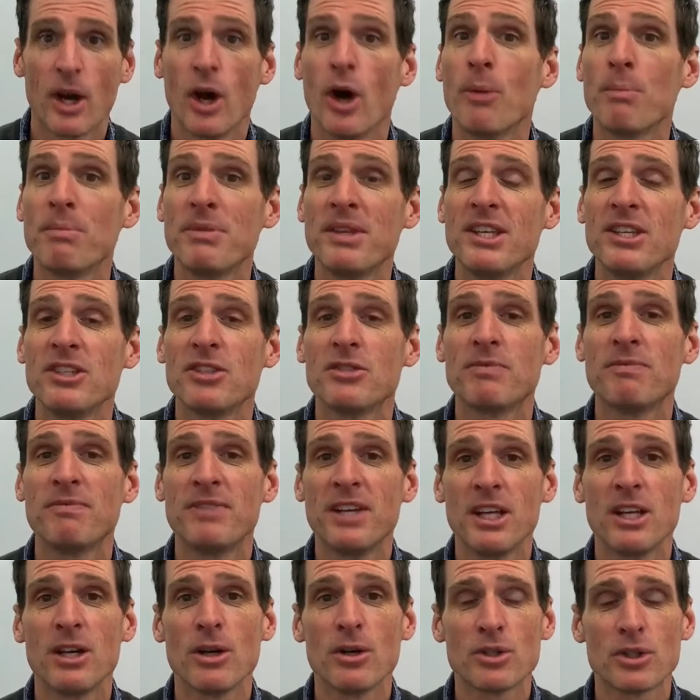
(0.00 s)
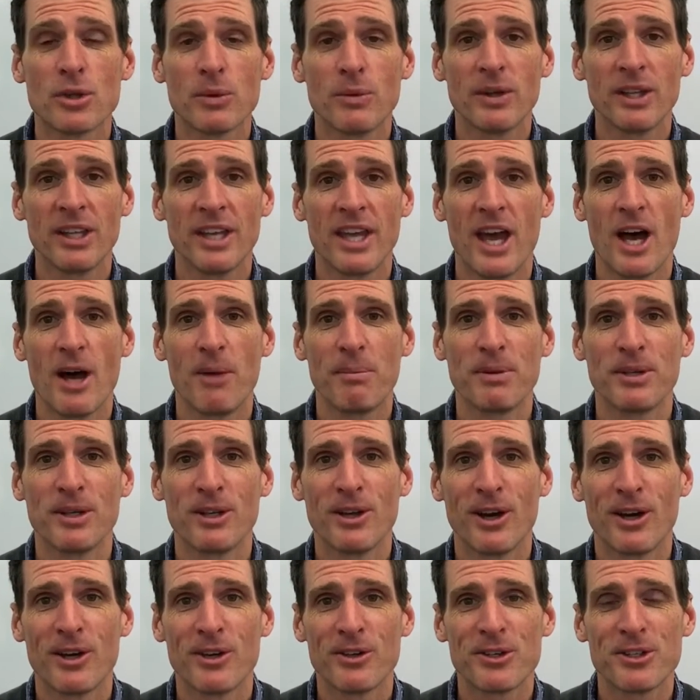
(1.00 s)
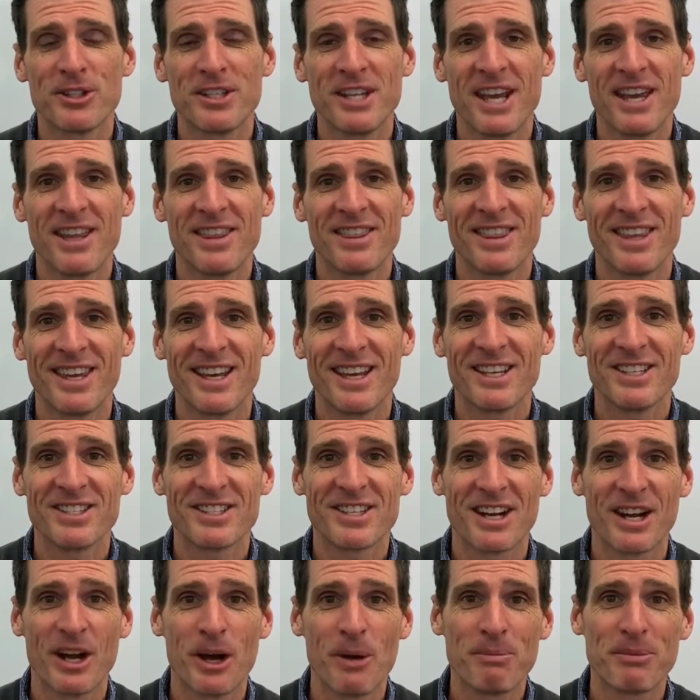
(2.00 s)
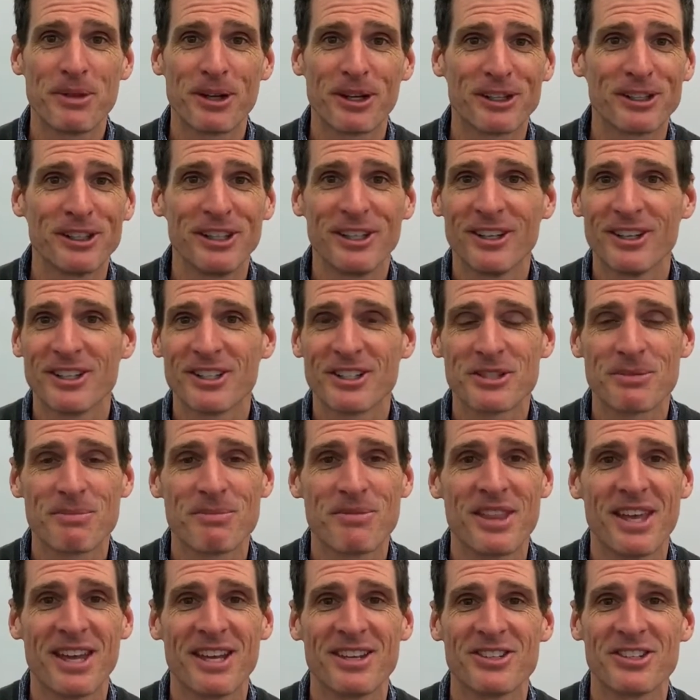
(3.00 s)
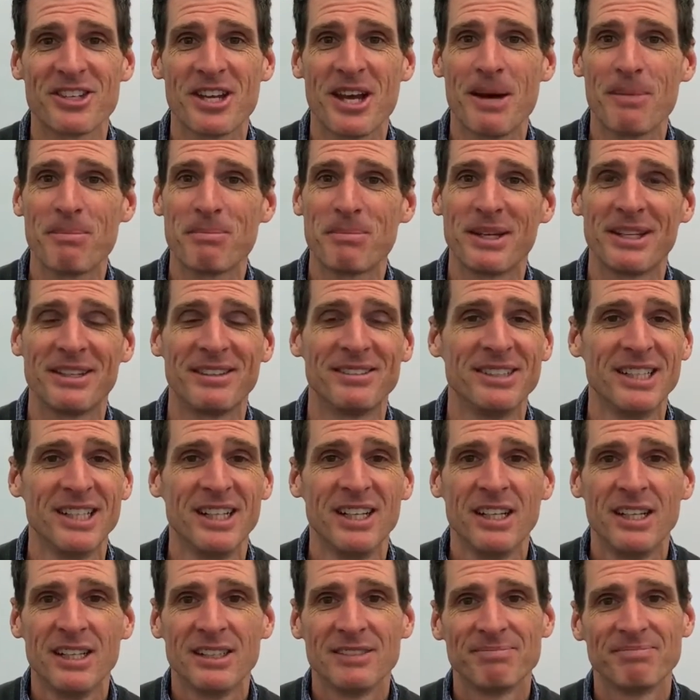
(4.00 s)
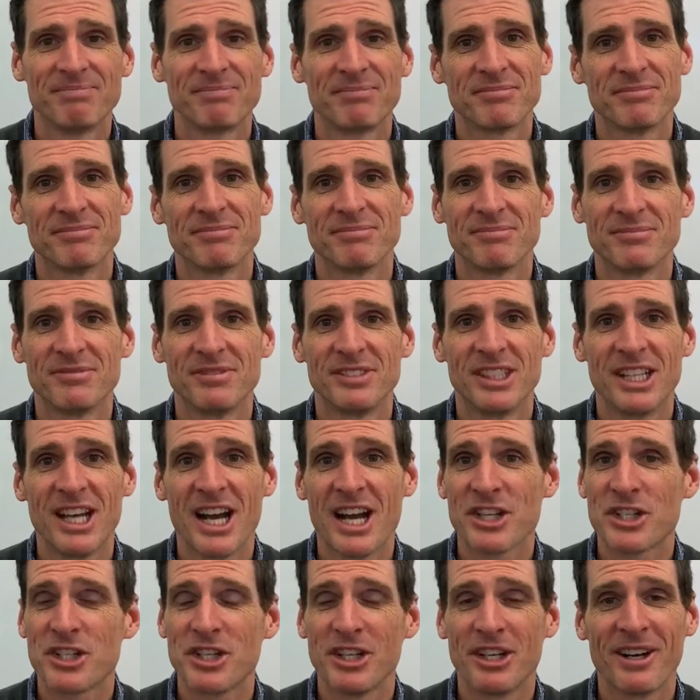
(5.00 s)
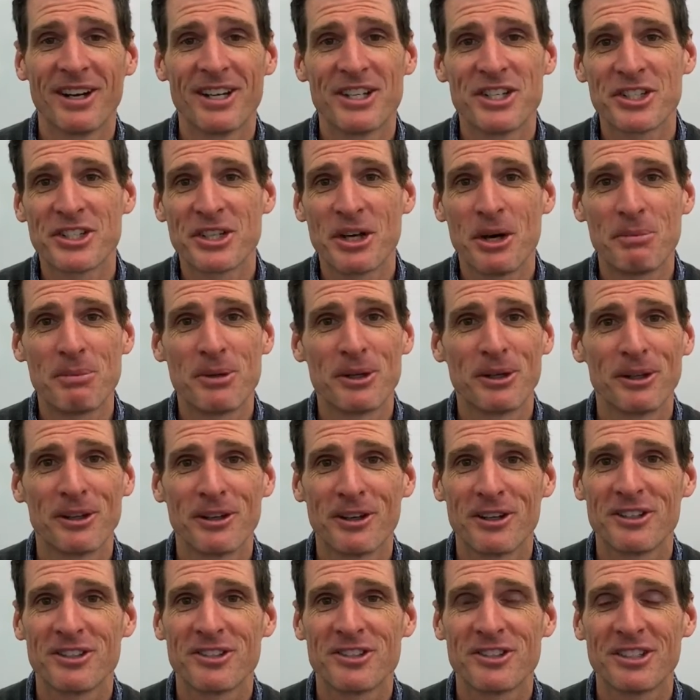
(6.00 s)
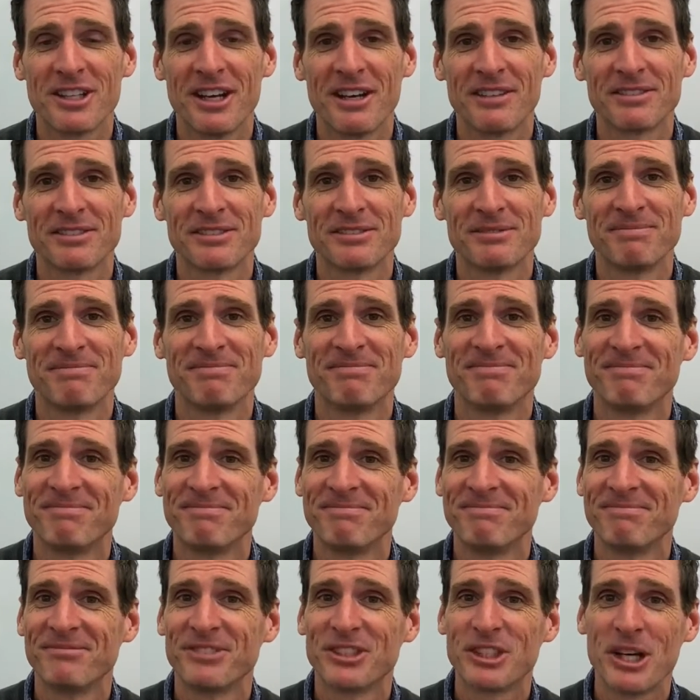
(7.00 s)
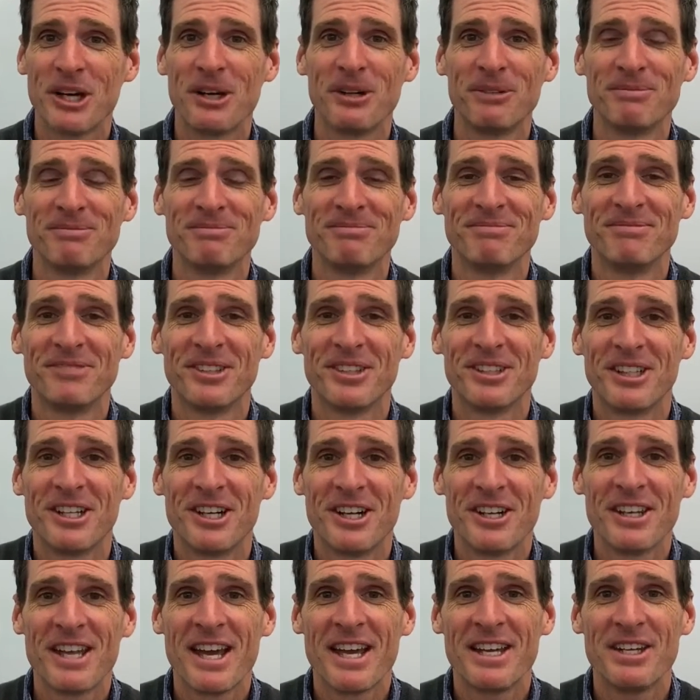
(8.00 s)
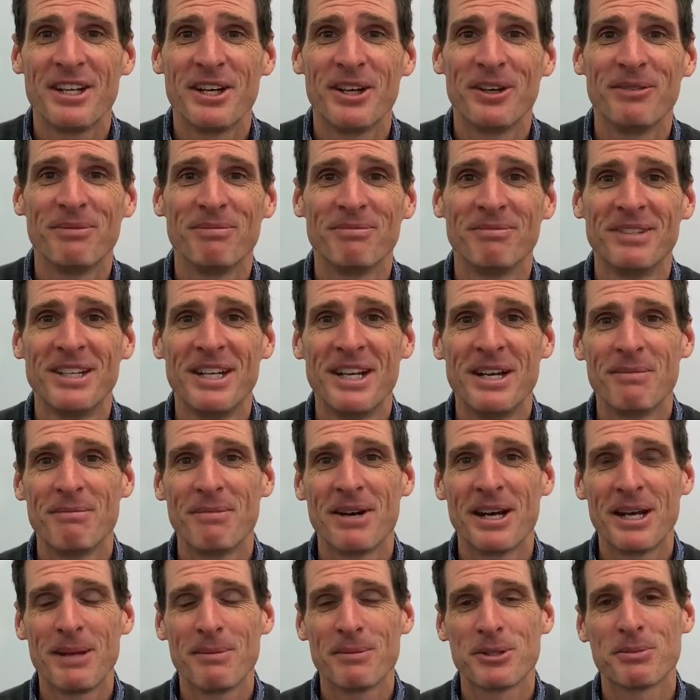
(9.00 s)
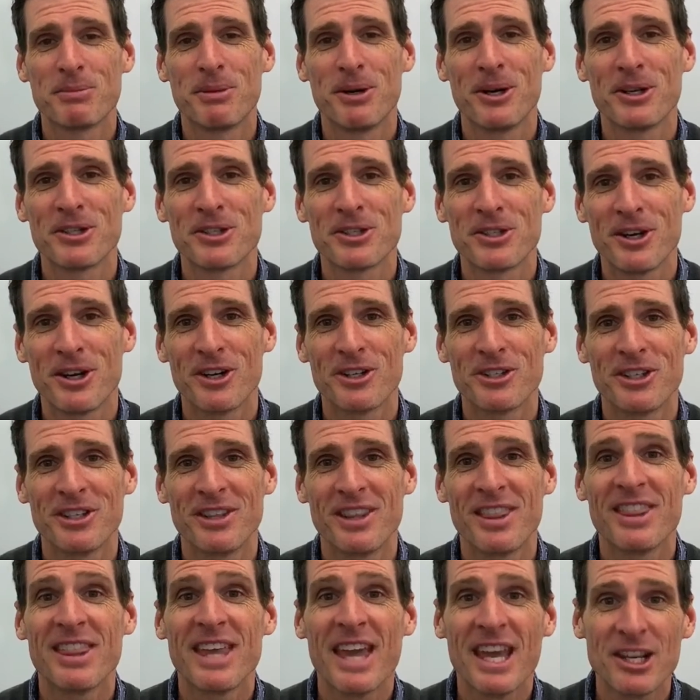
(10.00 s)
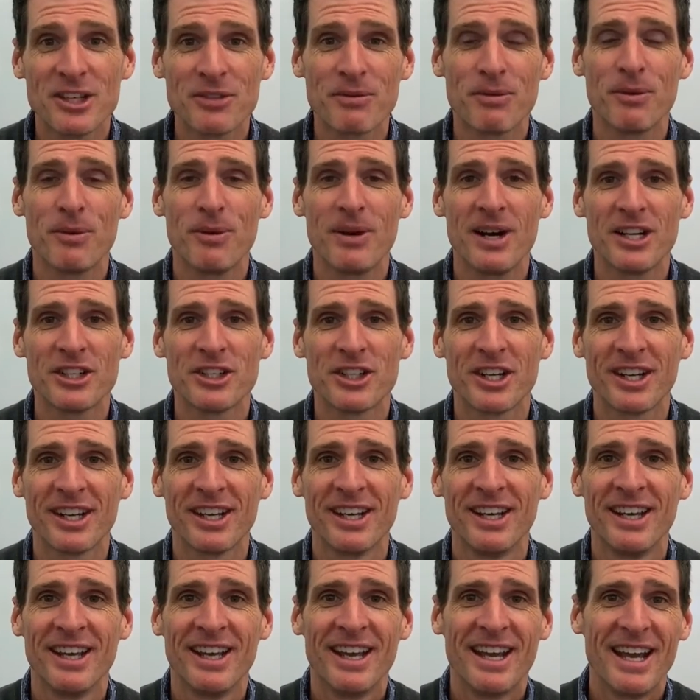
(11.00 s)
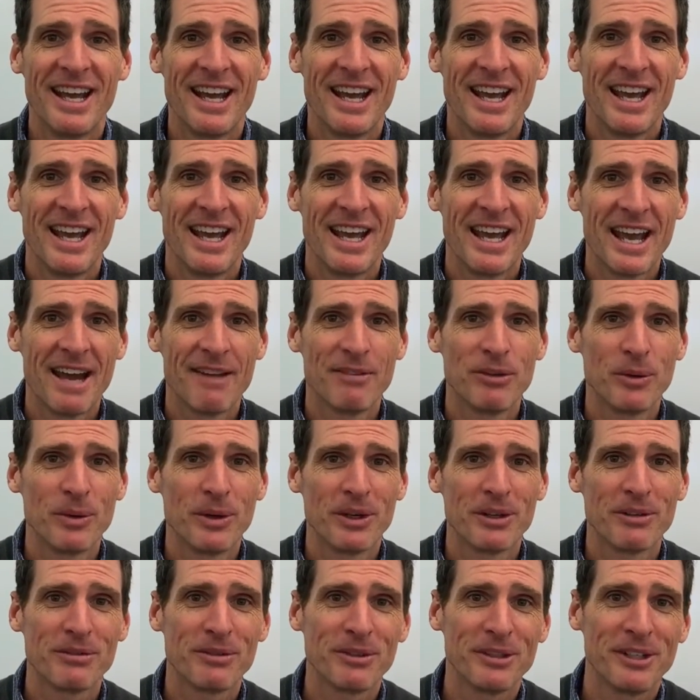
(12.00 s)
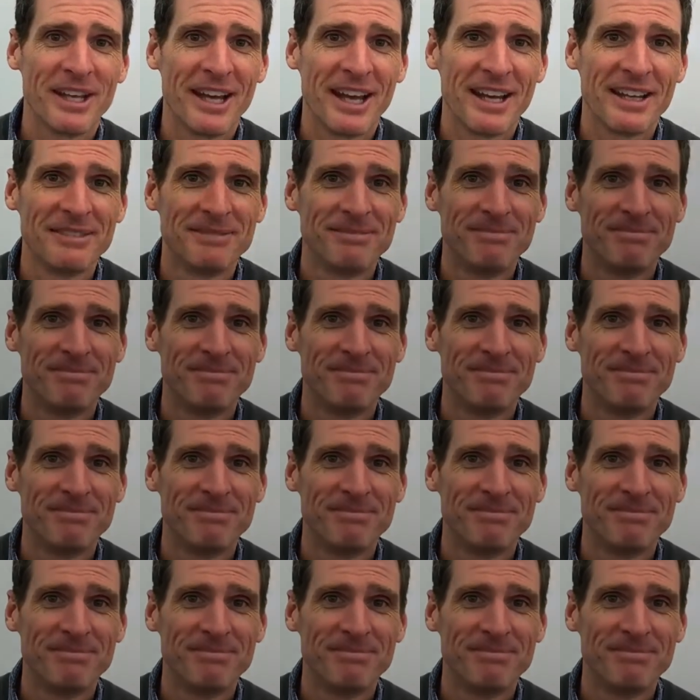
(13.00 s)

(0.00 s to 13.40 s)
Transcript: I hope these videos are really helping you understand things, and I hope they're clearing some things up, and gosh, I just hope you're learning stuff. So, on that note, my name is Paul Sargent. Thanks for watching. Have a wonderful day.